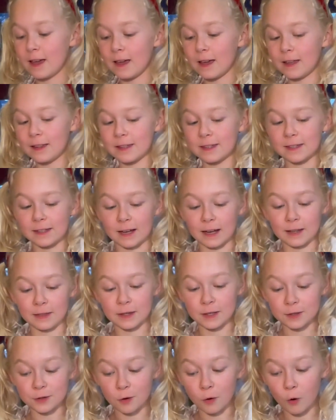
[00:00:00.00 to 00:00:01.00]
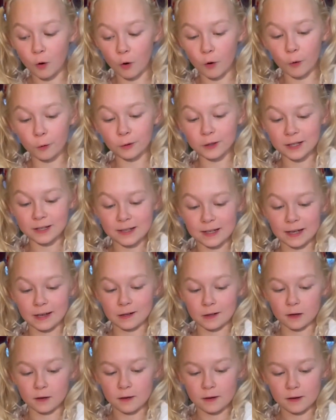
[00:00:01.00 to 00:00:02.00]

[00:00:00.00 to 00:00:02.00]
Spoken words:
inside this whole container.